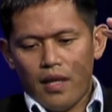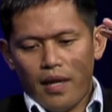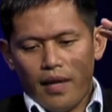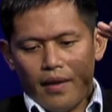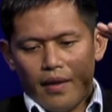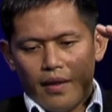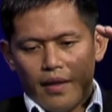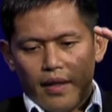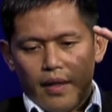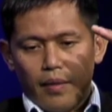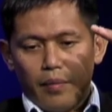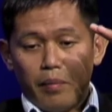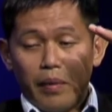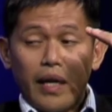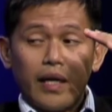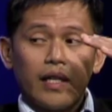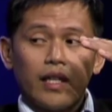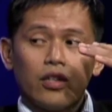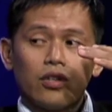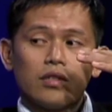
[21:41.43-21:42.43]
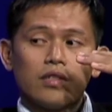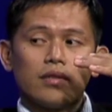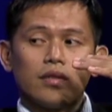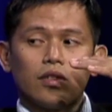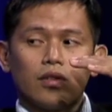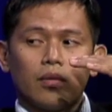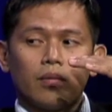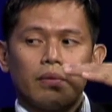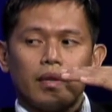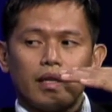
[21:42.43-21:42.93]
and then making
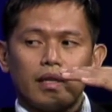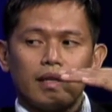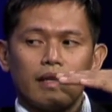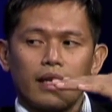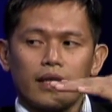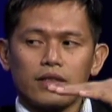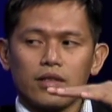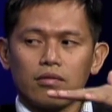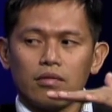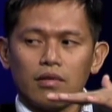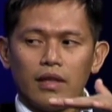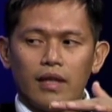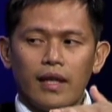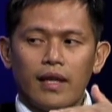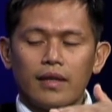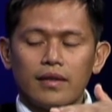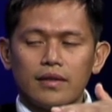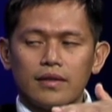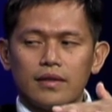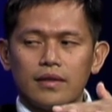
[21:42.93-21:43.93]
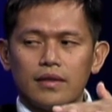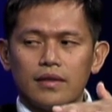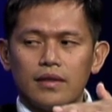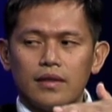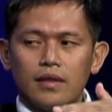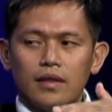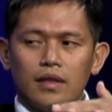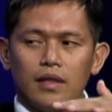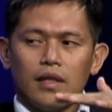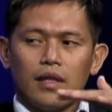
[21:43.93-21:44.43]
your body nice and relaxed.
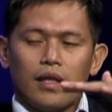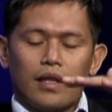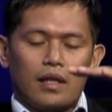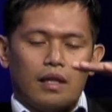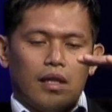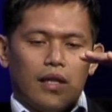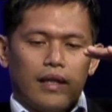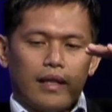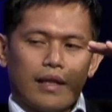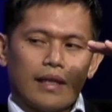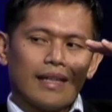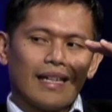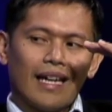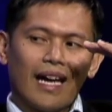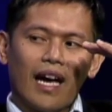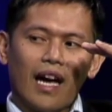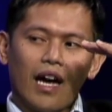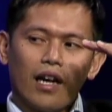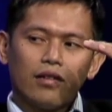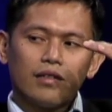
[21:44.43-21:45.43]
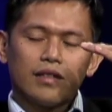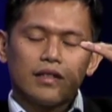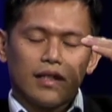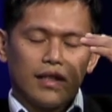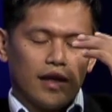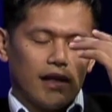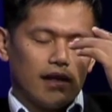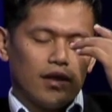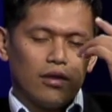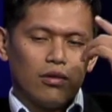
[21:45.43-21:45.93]
And then
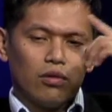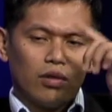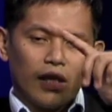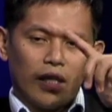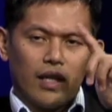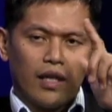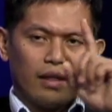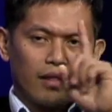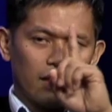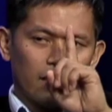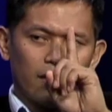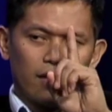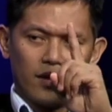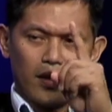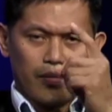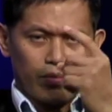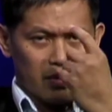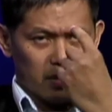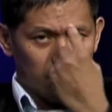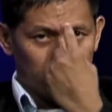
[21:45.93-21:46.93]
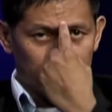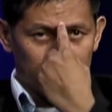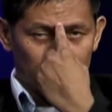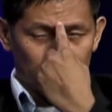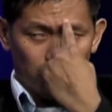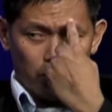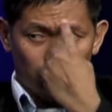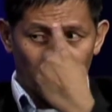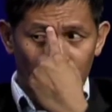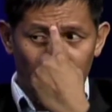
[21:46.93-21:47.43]
counting and looking at that number in
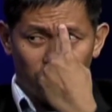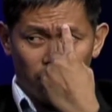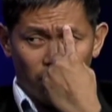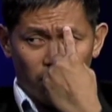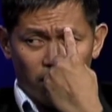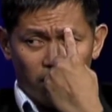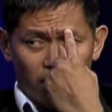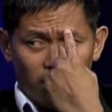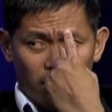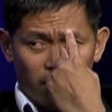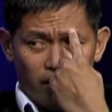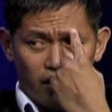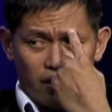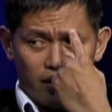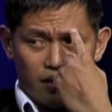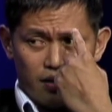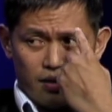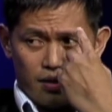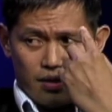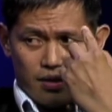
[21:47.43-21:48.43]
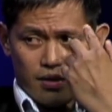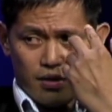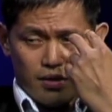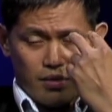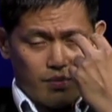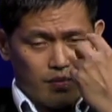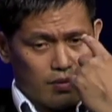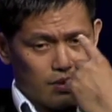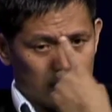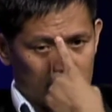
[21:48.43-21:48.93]
between your third eye,
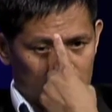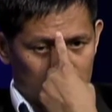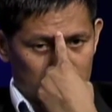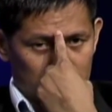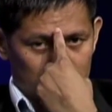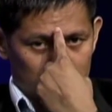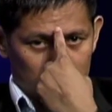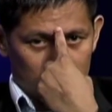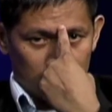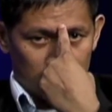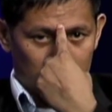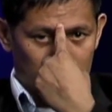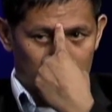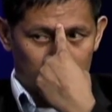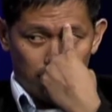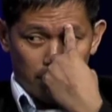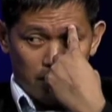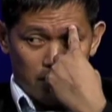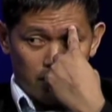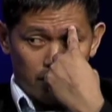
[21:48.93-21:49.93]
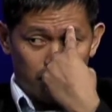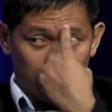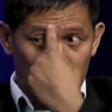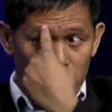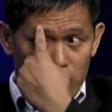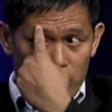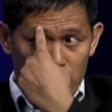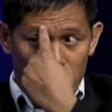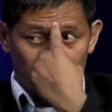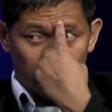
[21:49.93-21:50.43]
the thing in the middle in
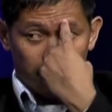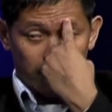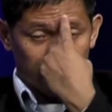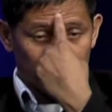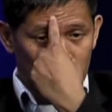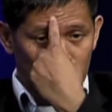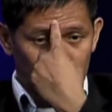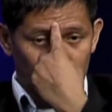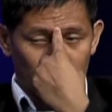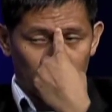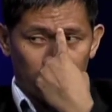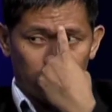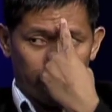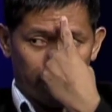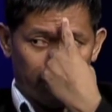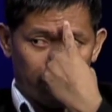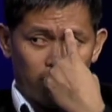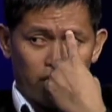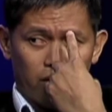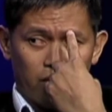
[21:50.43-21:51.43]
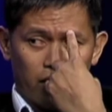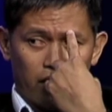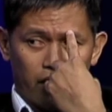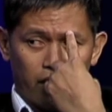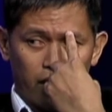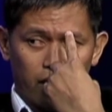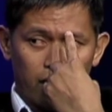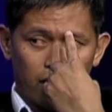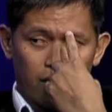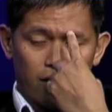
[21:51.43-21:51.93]
between your eyes is what we call the third
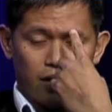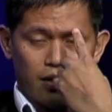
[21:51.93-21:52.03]
eye.